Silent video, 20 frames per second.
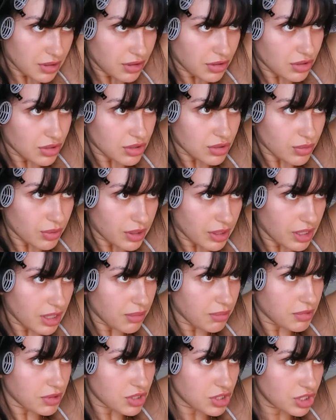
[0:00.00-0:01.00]
You just want to
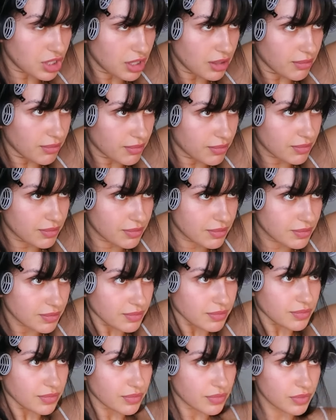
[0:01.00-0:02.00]
keep the shape.
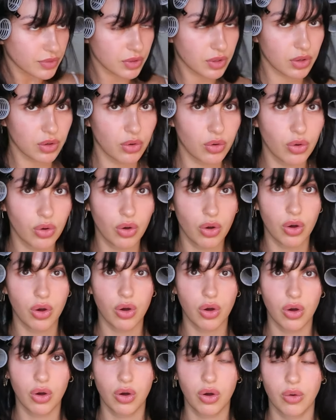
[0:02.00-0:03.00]

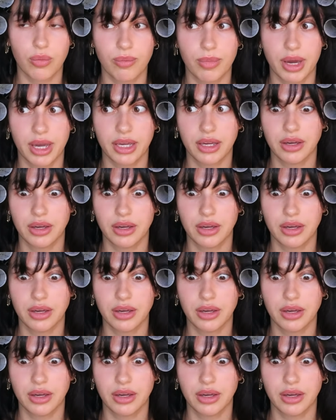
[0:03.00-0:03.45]
Oh my